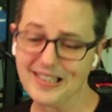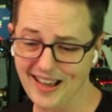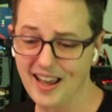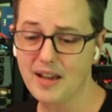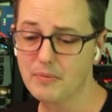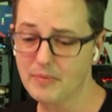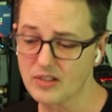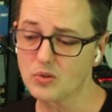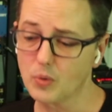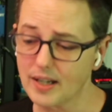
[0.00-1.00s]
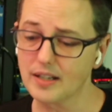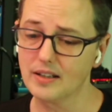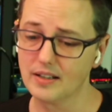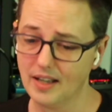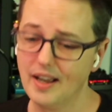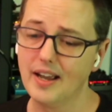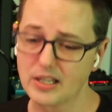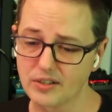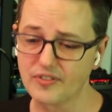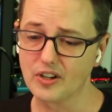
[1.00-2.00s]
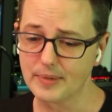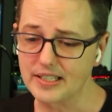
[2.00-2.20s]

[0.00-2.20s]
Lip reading: game as well as film and